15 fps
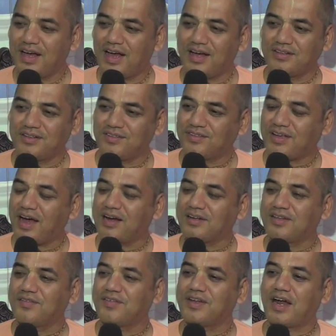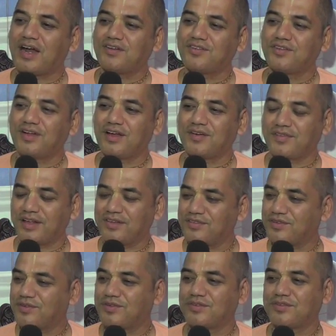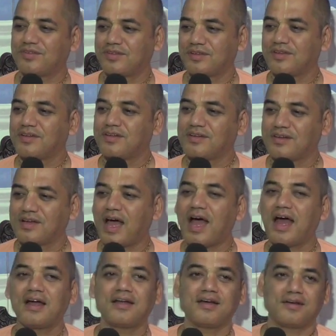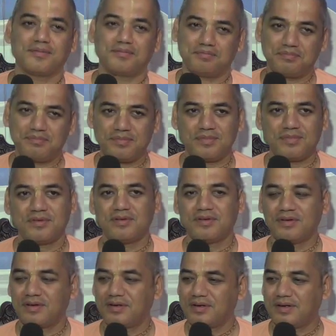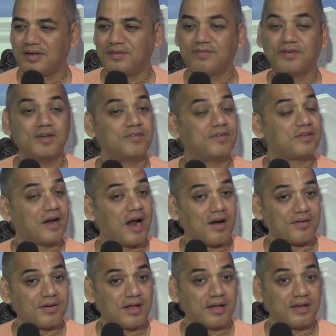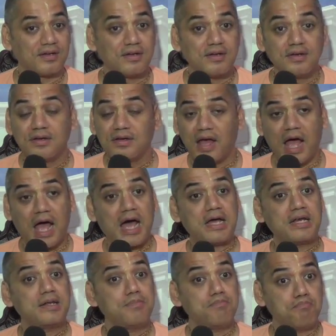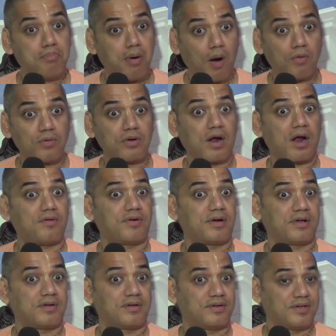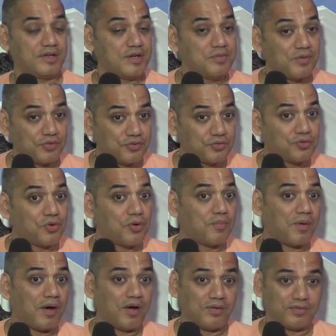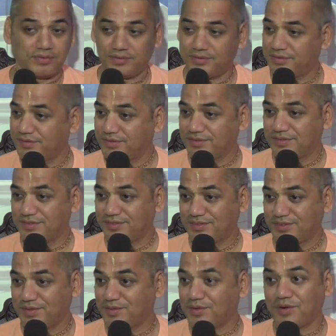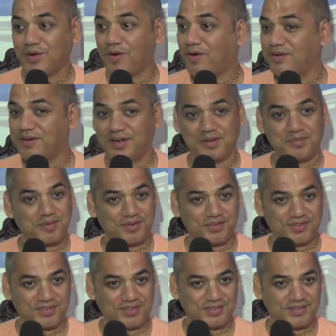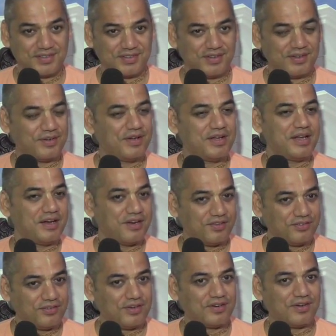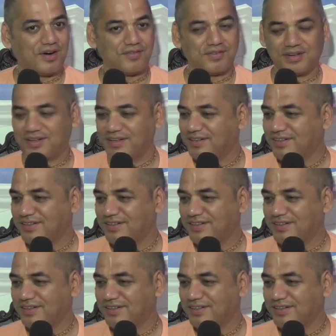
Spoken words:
And this Kartavirarjuna once had a tiffle with Ravana, and he bound Ravana. He was so powerful. Not an ordinary person. He arrested Ravana.